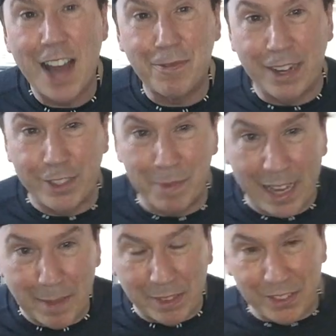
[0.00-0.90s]
Hi friends, my
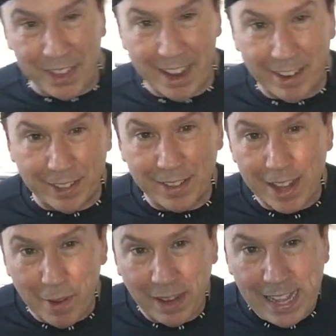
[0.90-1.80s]
name is Jared.
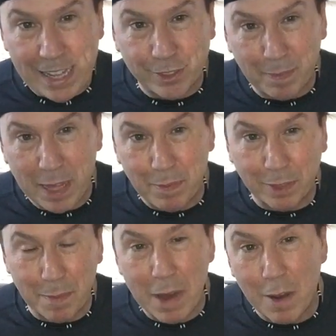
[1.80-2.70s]
When I ask
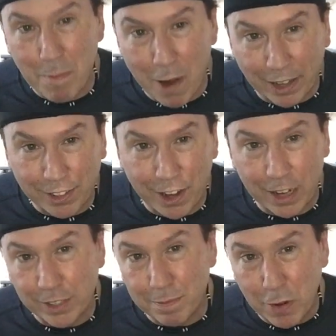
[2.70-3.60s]
people about marked
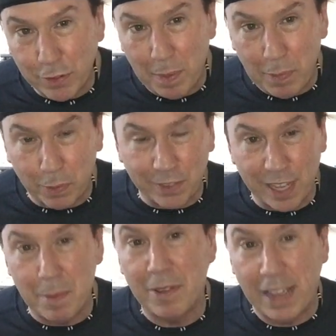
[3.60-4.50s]
cards, most people will
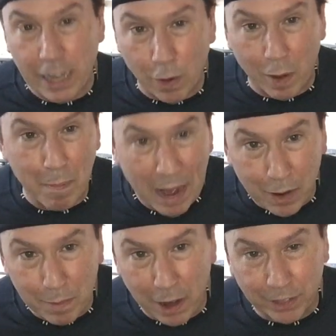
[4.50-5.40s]
tell me they know
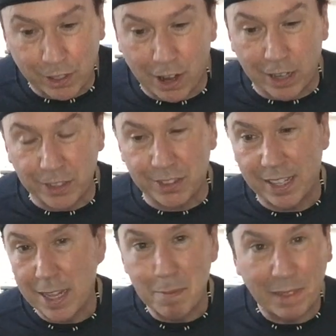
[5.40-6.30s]
about marked cards,
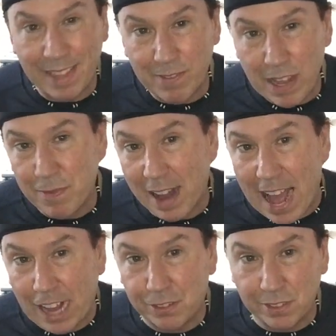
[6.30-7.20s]
but they've never
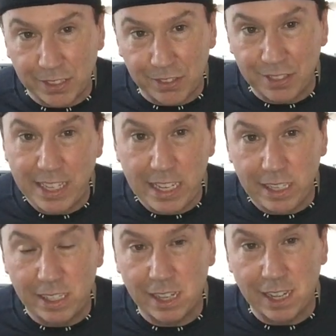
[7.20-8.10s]
actually
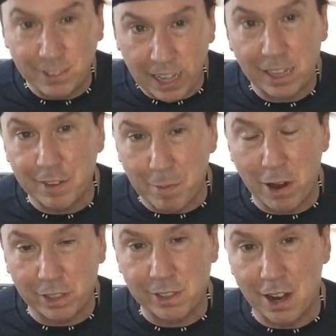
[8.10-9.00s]
seen a deck of
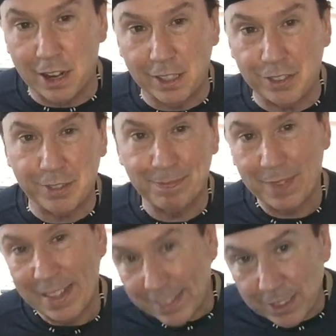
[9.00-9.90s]
marked cards.
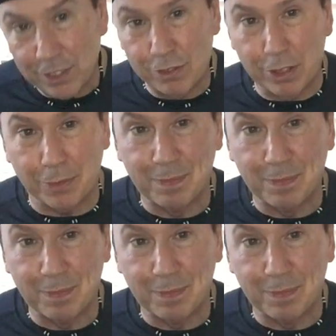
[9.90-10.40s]
It's true.